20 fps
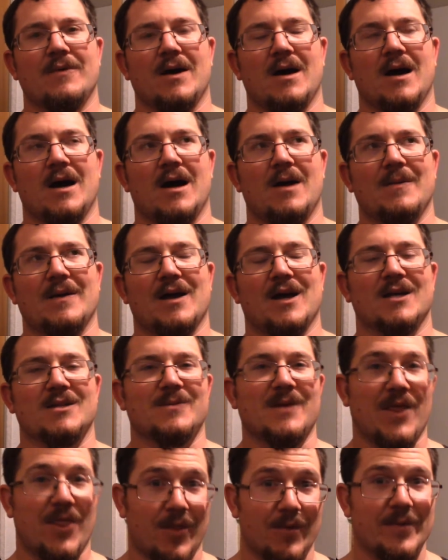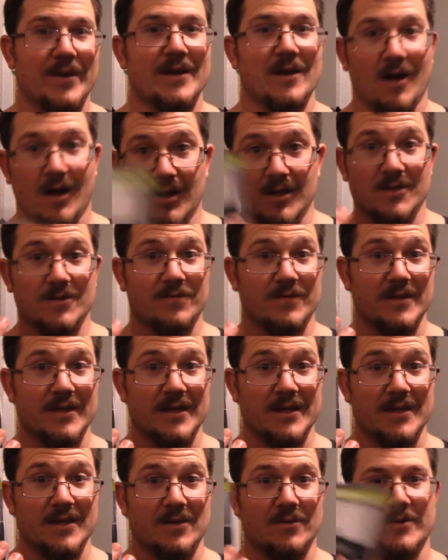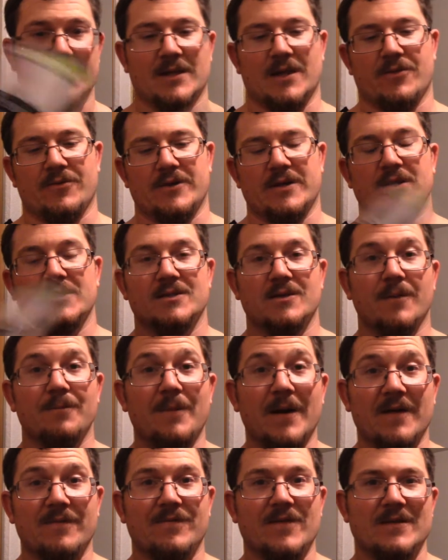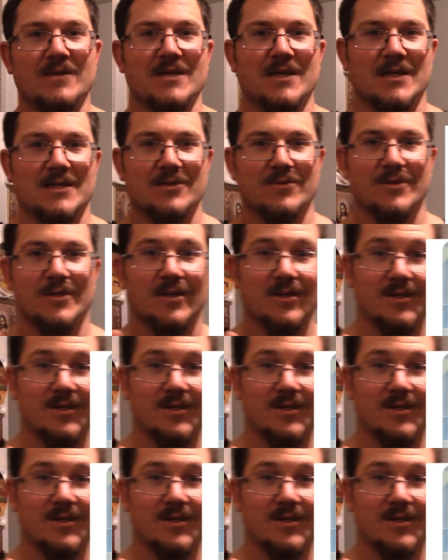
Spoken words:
It cost me $3 for this. Well, not $3, $1.50 because it was